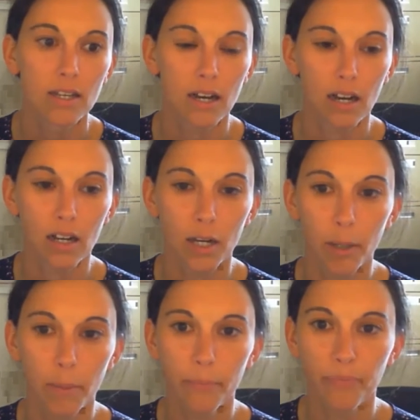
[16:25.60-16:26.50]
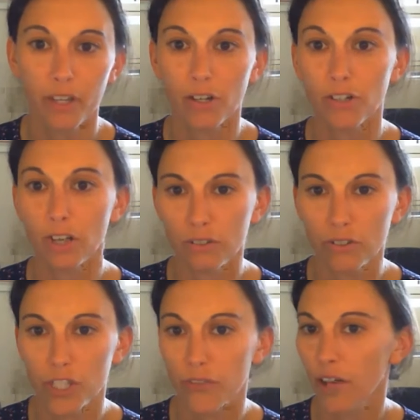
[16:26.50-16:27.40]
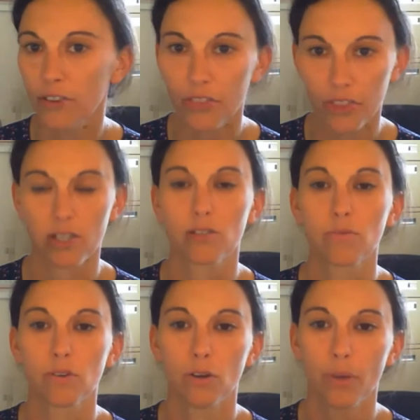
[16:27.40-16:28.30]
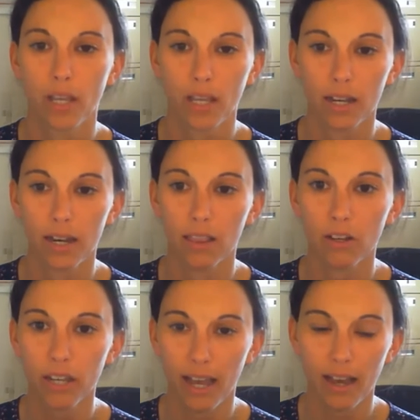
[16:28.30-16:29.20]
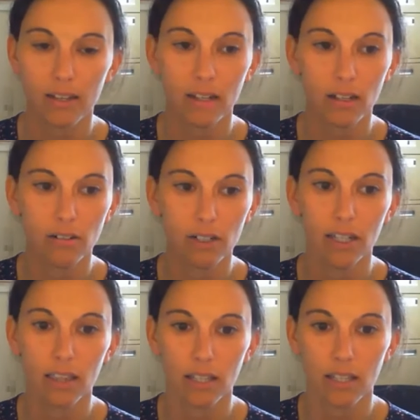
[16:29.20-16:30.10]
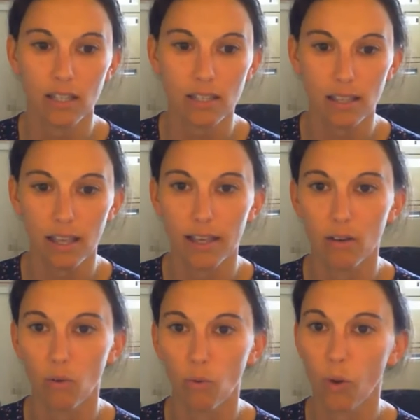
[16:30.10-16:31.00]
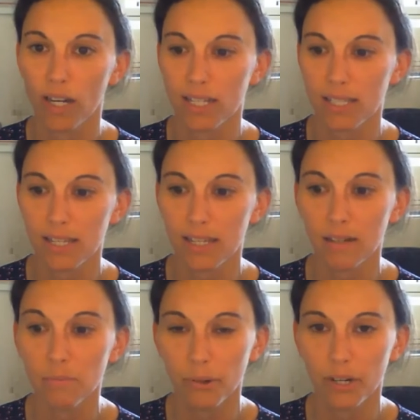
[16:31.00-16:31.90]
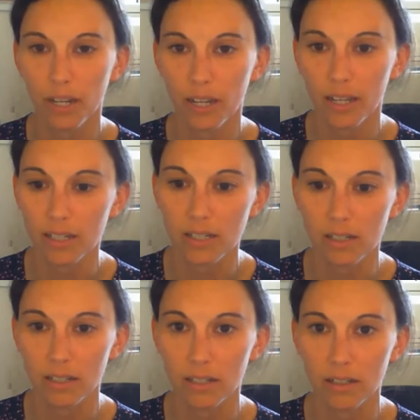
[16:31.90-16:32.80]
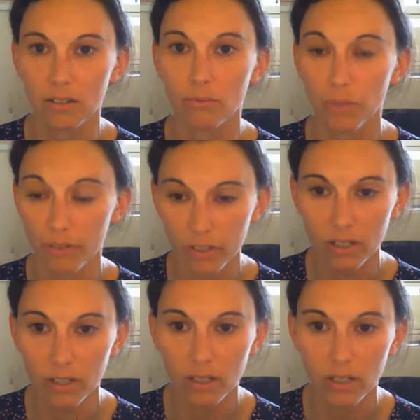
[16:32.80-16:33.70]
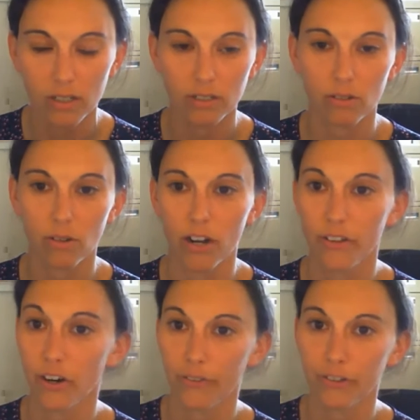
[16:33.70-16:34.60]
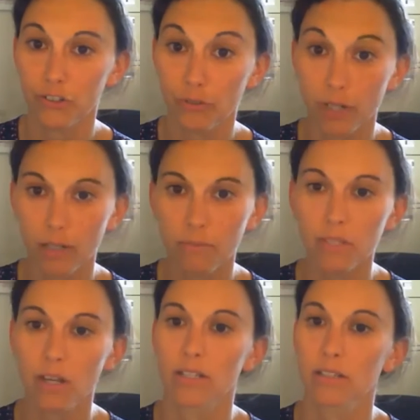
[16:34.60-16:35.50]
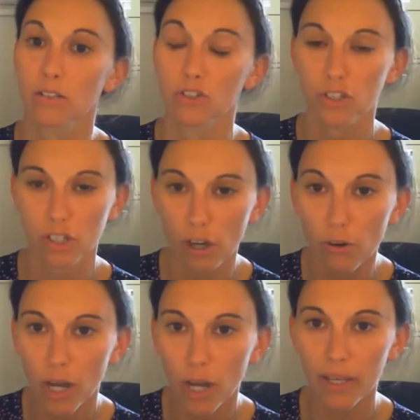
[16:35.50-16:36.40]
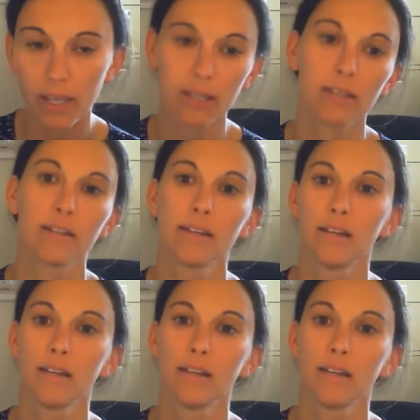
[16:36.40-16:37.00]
Um, there's all sorts of other things you know we can look at, including things like what is inputting into the river. So are there other streams? Is there snow coming in?